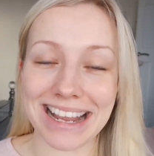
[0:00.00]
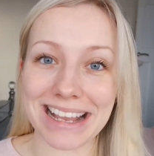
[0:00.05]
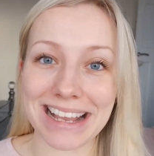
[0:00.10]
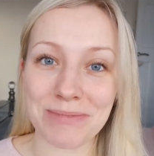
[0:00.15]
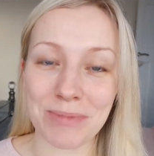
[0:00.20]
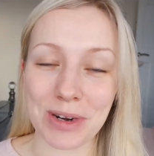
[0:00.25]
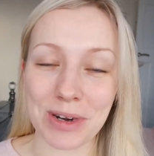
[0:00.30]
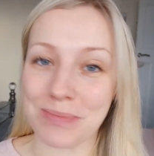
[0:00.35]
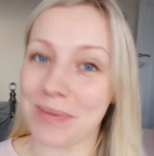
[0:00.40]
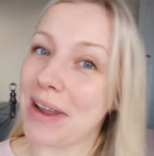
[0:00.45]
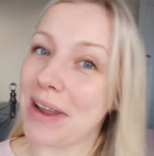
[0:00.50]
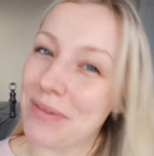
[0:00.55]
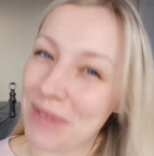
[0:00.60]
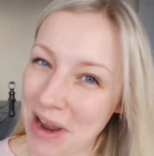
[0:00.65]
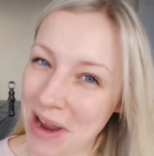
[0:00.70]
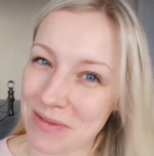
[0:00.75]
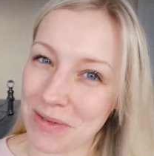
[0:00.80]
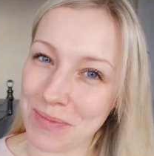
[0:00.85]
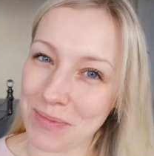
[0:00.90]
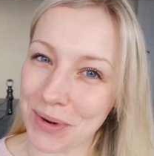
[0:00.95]
It is one of my
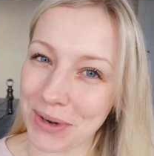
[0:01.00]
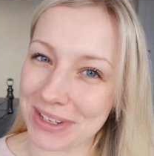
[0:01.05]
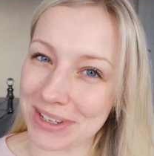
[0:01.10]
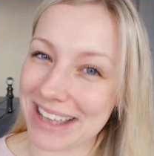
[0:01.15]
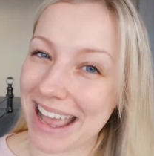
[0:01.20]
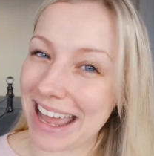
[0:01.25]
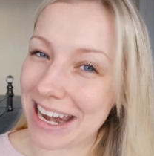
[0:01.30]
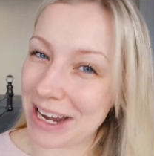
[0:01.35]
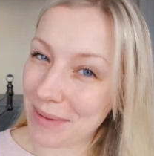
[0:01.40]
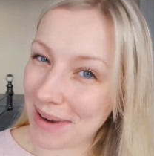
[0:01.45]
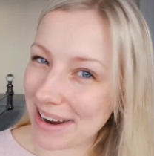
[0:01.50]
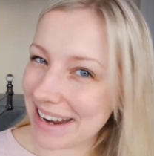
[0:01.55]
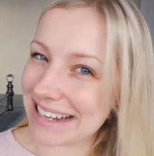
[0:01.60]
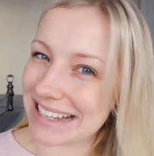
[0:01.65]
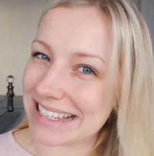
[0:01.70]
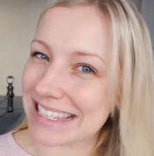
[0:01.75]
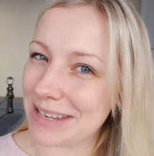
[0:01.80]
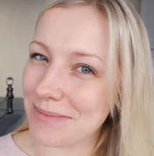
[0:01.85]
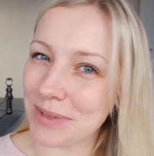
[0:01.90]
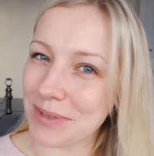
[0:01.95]
favorite products anyway,
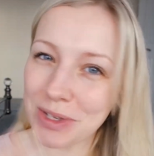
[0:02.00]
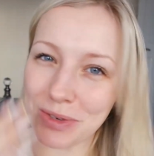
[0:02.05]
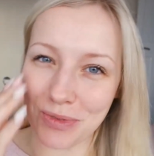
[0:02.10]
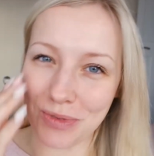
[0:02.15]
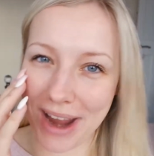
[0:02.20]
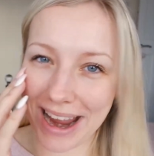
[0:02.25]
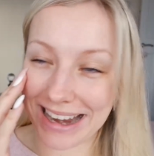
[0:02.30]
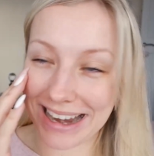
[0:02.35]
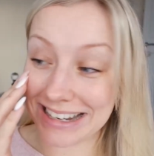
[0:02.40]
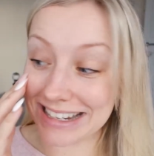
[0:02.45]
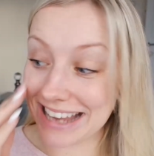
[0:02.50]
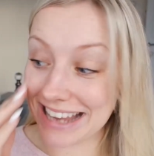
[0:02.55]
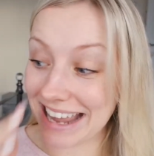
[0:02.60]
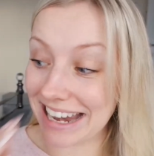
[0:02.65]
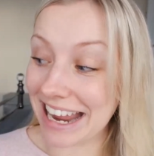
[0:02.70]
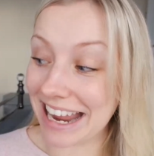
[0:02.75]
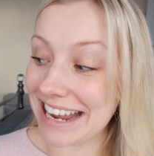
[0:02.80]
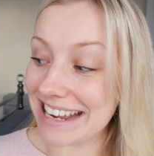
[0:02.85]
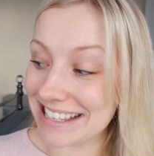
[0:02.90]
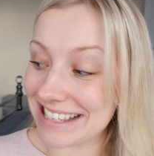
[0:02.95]
in a similar range,
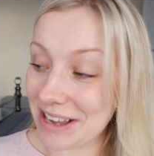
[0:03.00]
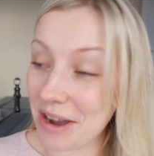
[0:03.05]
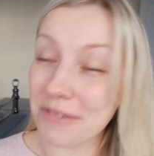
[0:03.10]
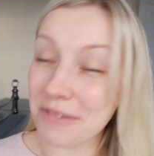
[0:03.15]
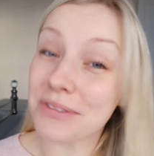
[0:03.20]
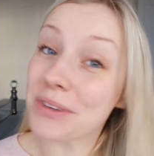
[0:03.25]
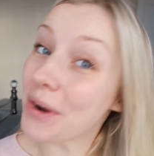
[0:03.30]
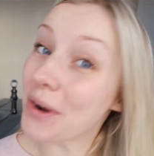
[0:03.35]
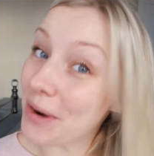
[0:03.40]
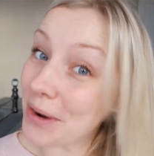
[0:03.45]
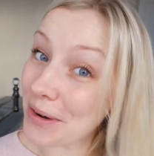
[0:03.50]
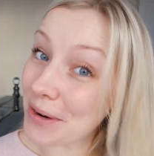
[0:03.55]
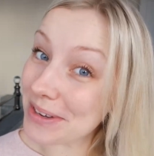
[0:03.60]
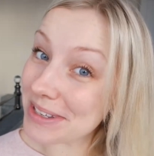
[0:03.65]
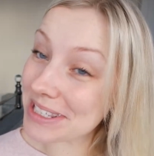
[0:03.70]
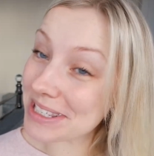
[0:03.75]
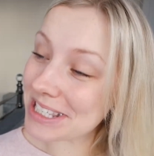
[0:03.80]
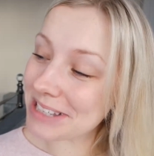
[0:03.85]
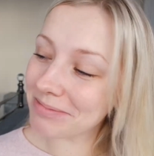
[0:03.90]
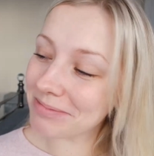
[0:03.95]
and it is, of
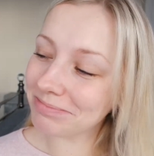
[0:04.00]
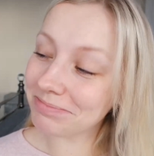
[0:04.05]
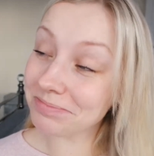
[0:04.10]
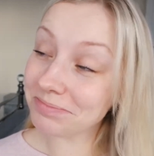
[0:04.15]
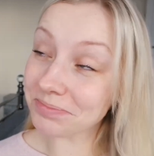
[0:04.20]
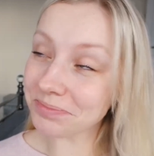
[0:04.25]
course,